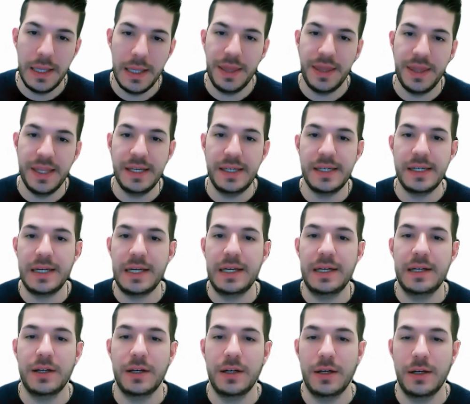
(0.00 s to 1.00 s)

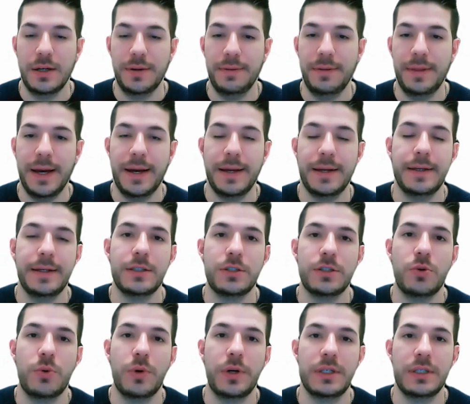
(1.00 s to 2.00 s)
thinking that
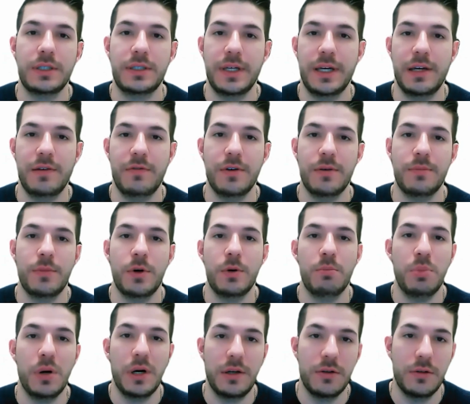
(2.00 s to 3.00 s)
it's going to save them
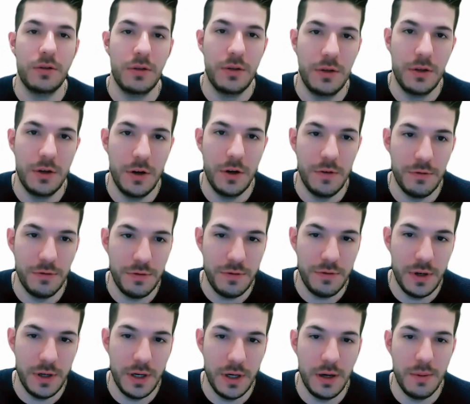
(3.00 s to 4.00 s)
a bundle
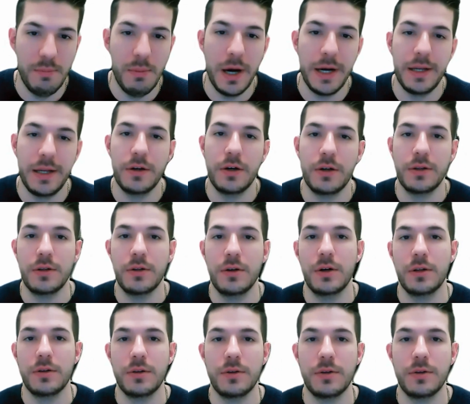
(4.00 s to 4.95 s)
of money on